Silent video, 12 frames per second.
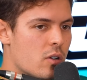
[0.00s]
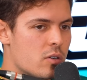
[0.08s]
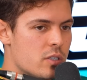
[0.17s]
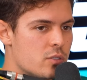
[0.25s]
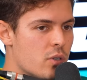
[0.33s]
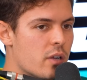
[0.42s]
or
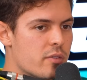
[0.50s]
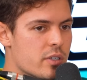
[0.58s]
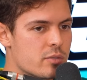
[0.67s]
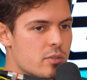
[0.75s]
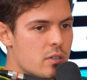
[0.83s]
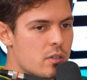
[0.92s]
the driver
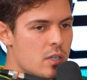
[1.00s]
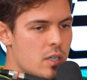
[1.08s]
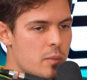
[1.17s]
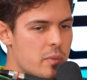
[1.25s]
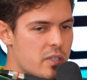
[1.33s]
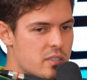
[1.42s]
as well,
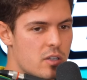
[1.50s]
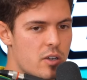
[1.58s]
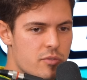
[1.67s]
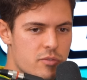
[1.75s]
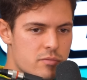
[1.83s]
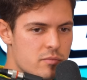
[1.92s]
because a lot
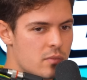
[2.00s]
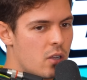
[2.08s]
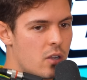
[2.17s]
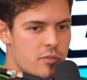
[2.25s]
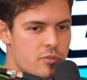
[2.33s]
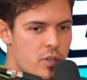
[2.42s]
of a
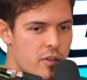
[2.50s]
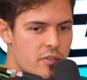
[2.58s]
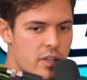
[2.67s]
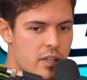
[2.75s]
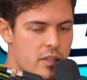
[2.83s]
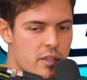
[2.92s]
lot of
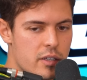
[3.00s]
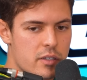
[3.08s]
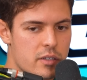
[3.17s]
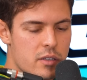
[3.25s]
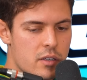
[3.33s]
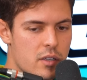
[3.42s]
traveling and